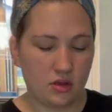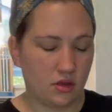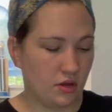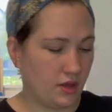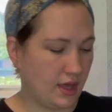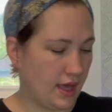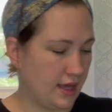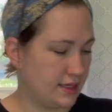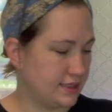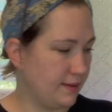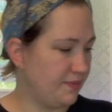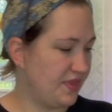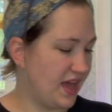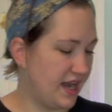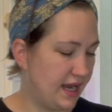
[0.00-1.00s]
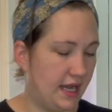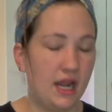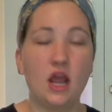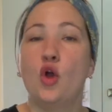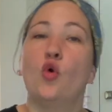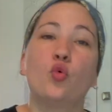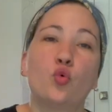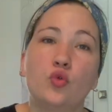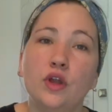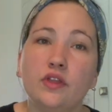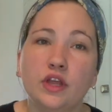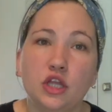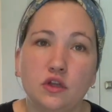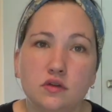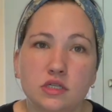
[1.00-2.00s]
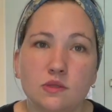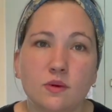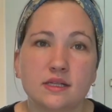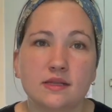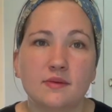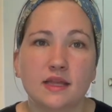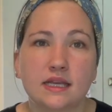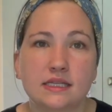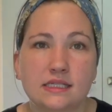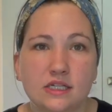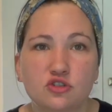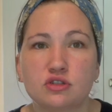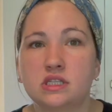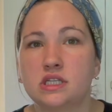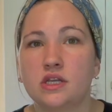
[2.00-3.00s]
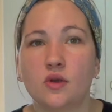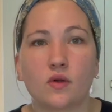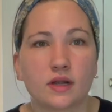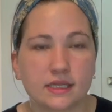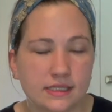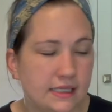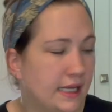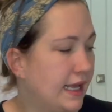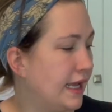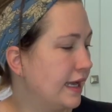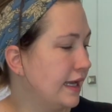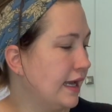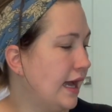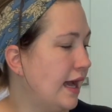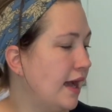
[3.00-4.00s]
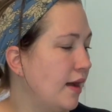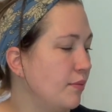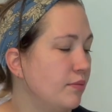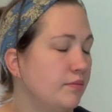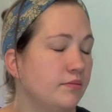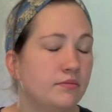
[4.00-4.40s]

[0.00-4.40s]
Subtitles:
Okay, dump that in. Really, you just want something citrusy or acidic, an